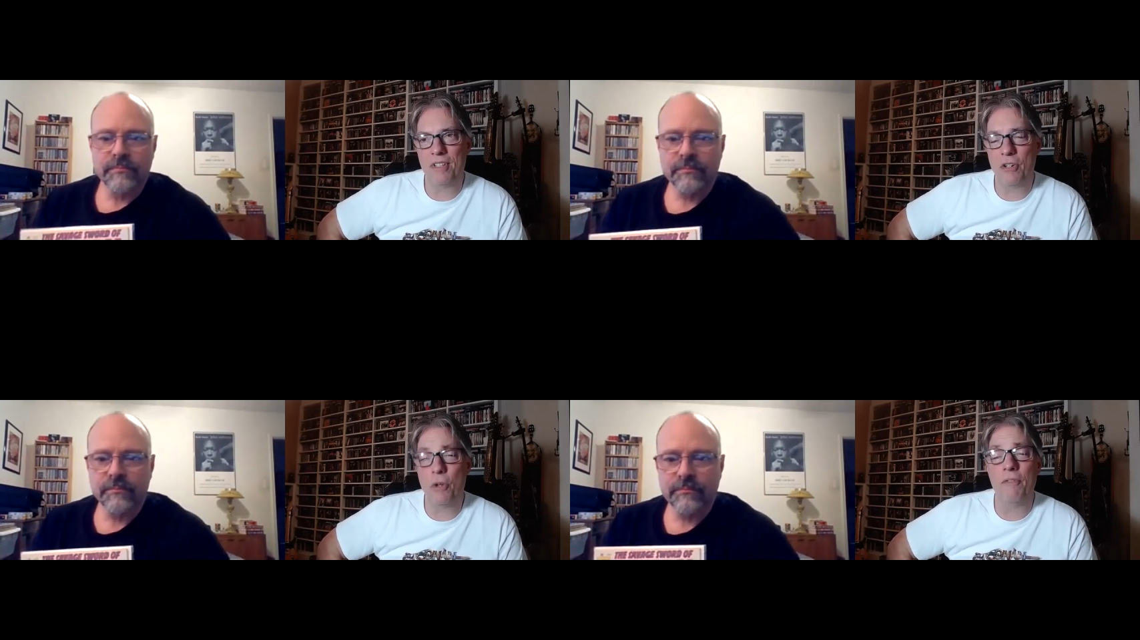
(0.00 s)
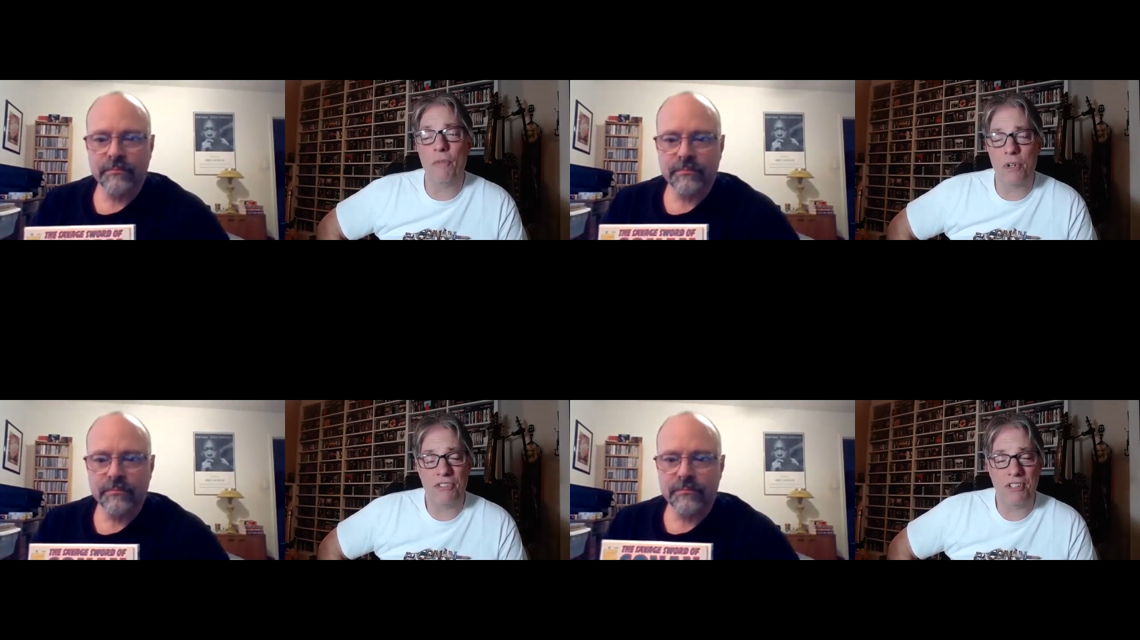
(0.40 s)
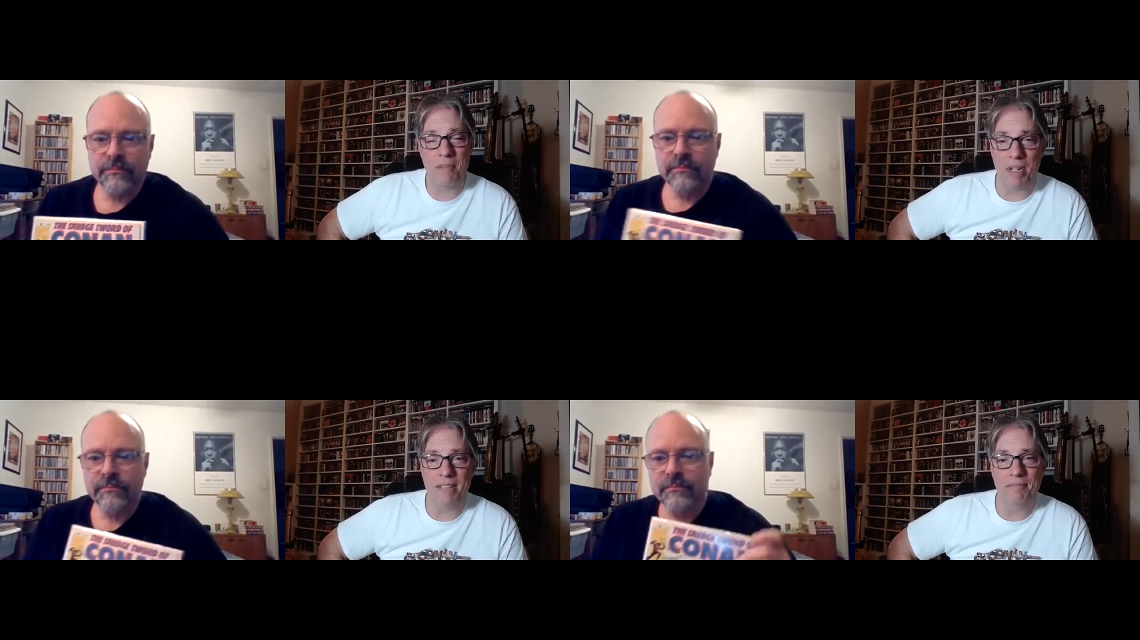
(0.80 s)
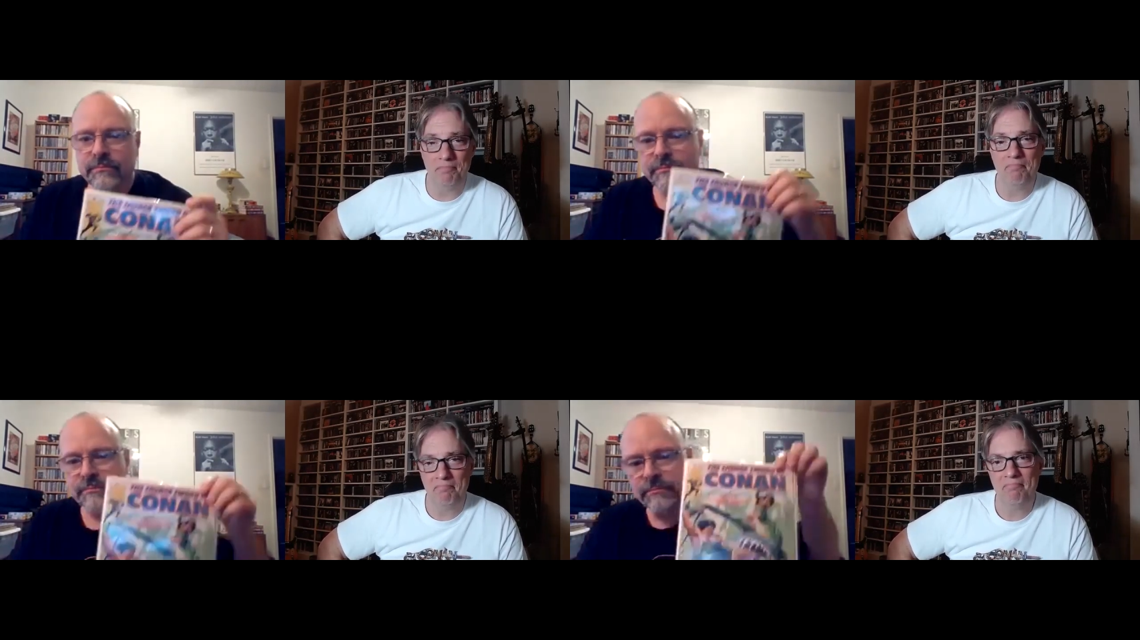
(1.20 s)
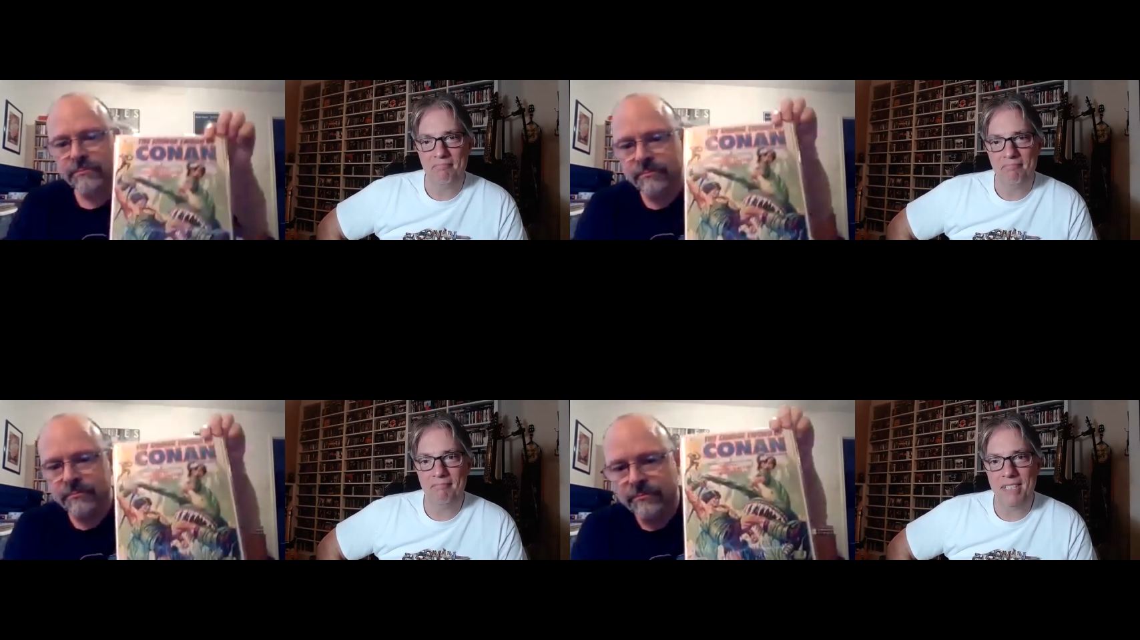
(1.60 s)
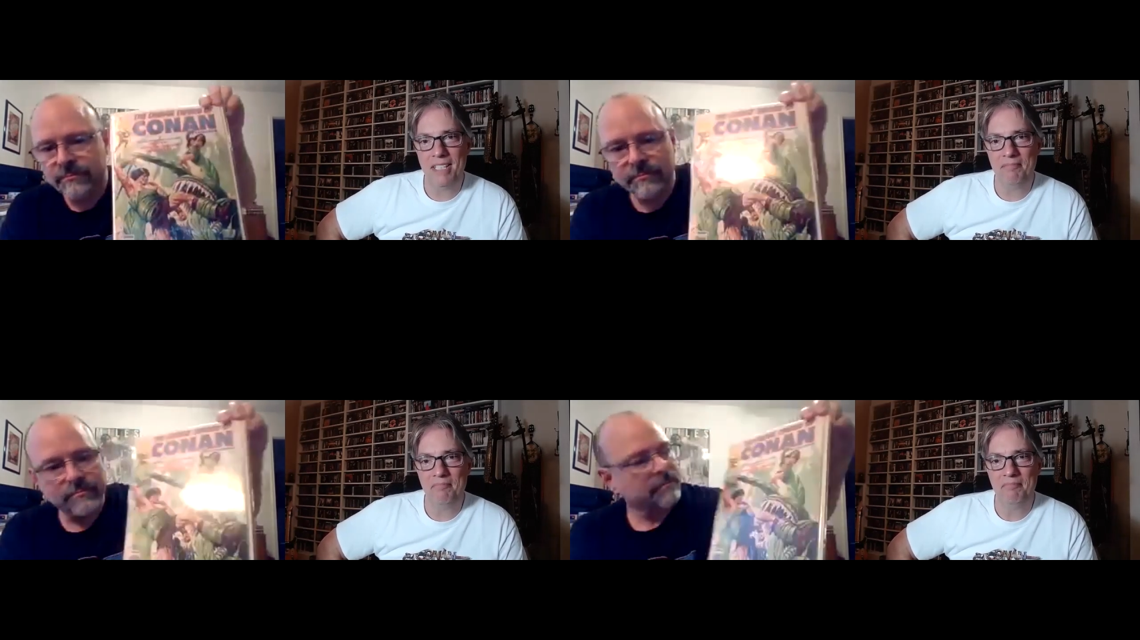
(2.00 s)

Speaker 1: the Golden Voyage of Sinbad. Yeah,